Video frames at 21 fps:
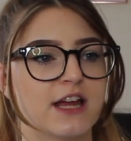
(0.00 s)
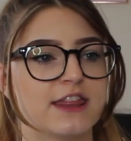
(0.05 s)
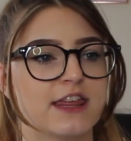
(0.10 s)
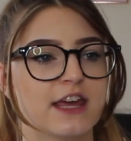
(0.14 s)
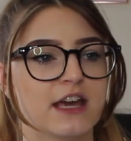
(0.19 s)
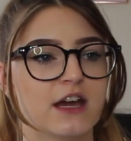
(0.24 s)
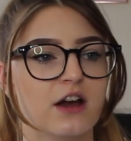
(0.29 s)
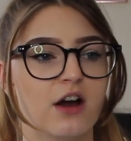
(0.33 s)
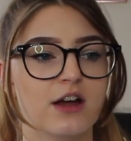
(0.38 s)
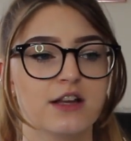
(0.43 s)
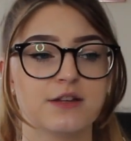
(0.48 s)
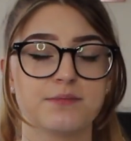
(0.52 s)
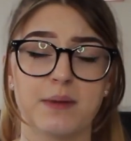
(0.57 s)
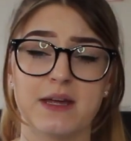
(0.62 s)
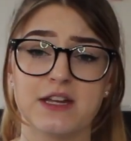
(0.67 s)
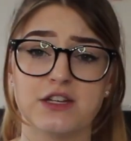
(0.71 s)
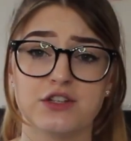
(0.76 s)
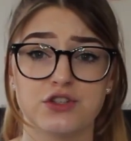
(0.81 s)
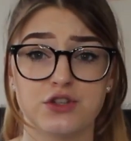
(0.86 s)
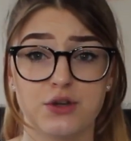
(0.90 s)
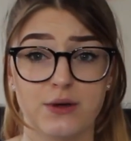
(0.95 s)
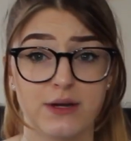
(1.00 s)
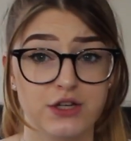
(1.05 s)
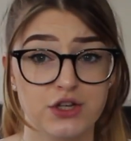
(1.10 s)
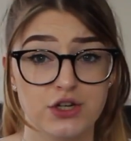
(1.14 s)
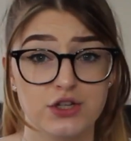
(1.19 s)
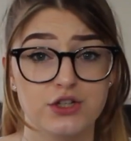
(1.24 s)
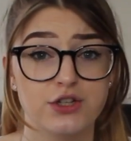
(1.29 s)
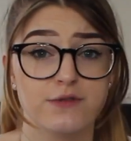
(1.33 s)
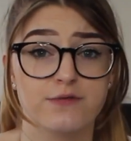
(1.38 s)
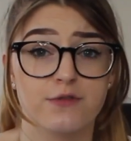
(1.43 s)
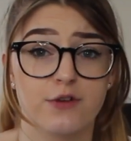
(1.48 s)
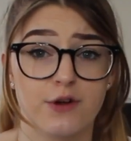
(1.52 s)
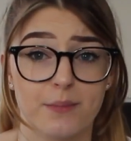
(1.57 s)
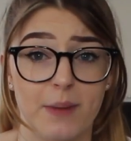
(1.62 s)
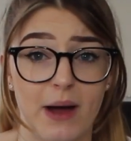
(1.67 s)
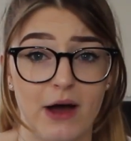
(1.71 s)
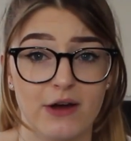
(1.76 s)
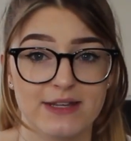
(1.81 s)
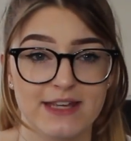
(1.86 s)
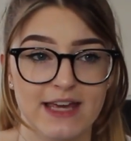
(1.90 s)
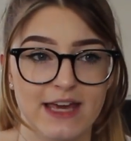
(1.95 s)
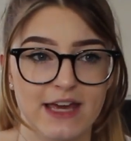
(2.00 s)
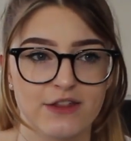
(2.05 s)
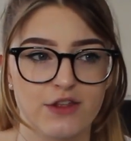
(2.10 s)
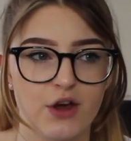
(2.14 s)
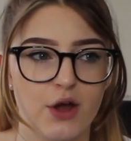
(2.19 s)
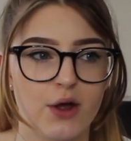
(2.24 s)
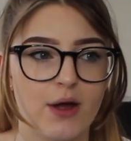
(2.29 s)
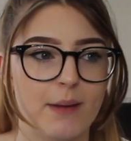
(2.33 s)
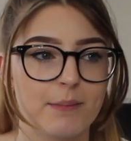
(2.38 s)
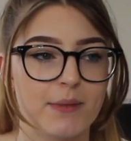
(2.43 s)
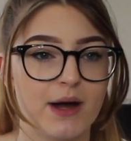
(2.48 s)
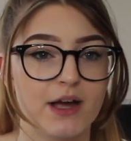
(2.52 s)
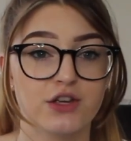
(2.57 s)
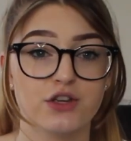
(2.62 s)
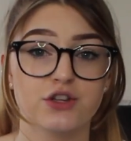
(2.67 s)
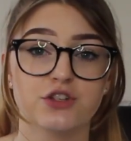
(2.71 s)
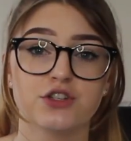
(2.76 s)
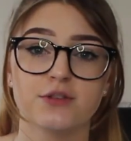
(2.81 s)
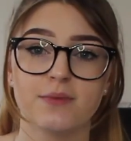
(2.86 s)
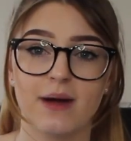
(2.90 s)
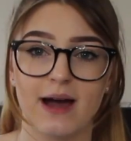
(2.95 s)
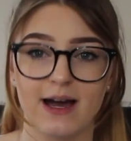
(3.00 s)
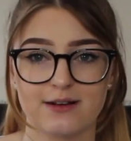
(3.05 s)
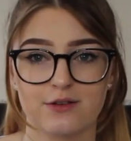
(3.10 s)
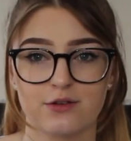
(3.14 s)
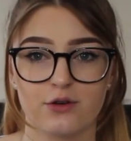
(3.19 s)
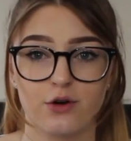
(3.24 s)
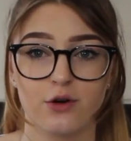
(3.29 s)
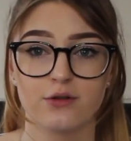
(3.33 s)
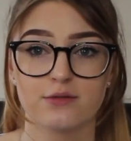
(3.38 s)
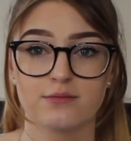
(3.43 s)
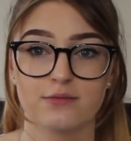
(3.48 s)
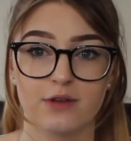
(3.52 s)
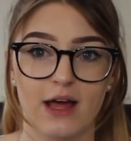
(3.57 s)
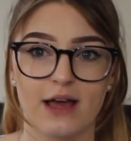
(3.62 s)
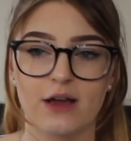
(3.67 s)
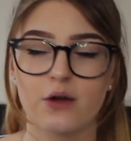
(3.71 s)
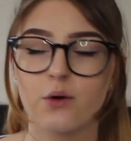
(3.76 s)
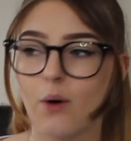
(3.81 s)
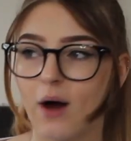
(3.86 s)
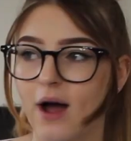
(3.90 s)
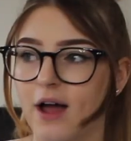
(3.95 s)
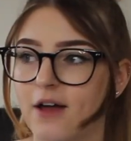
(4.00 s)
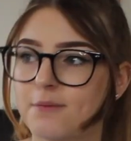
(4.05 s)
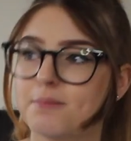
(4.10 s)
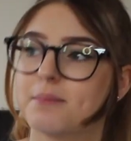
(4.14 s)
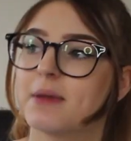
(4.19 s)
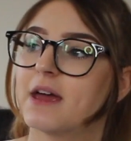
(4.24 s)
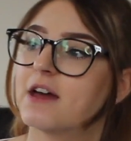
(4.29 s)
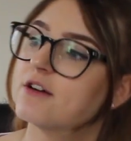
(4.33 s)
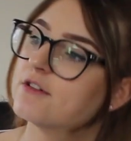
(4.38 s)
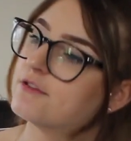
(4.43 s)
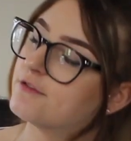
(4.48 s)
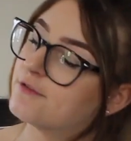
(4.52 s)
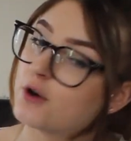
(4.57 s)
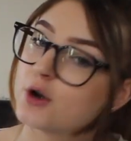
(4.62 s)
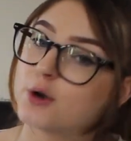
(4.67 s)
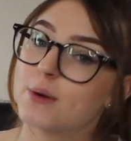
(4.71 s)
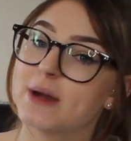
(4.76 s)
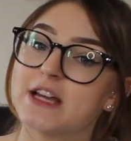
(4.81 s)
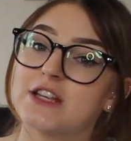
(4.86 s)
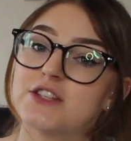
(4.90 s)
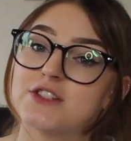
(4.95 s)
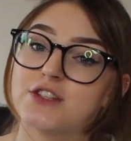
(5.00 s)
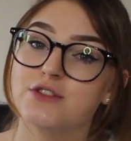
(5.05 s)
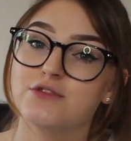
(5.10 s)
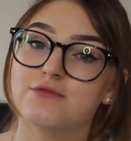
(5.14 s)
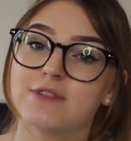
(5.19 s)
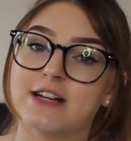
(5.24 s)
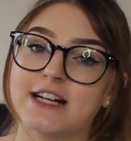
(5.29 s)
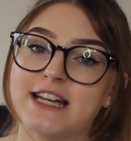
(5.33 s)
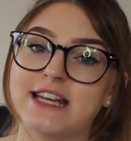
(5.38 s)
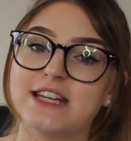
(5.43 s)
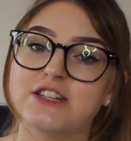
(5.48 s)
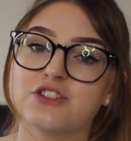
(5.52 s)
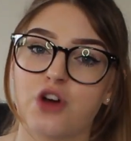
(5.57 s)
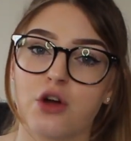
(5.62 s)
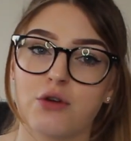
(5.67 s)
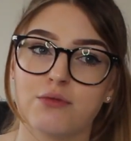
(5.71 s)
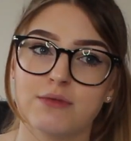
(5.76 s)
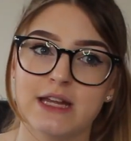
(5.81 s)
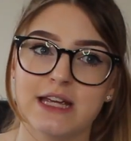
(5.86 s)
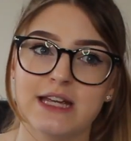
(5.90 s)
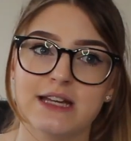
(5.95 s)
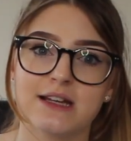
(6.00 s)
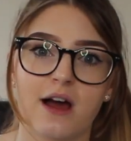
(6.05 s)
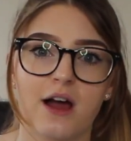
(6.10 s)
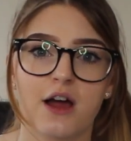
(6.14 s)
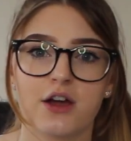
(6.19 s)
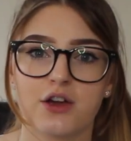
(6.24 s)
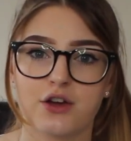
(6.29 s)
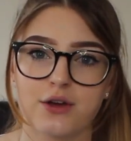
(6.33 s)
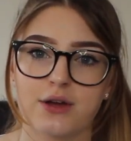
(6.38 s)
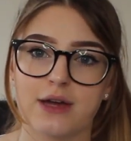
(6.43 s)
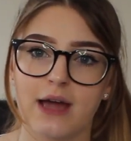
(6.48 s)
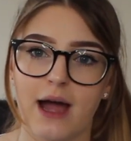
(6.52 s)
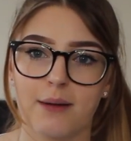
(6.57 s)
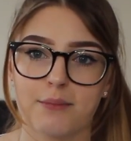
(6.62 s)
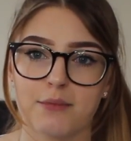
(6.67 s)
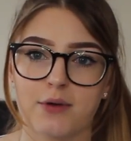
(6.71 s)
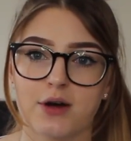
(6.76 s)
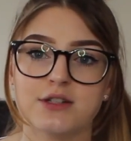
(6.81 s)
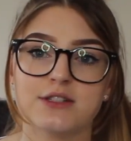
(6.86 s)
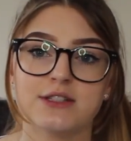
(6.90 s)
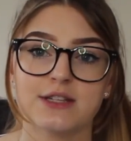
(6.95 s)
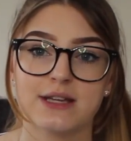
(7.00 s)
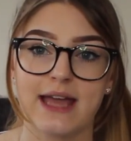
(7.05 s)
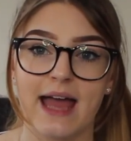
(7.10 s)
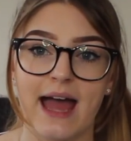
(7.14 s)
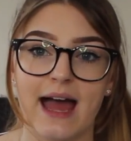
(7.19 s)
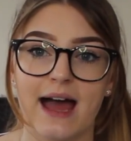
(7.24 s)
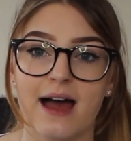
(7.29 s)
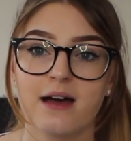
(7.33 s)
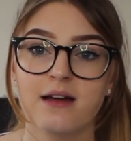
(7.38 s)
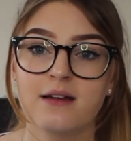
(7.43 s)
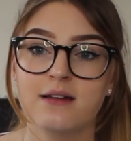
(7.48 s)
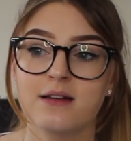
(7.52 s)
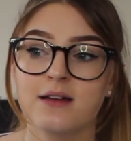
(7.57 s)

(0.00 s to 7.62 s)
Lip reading: I think I'd been doing YouTube for about a year though, and my YouTube had got like quite a bit of following, so you really don't need like a good camera to get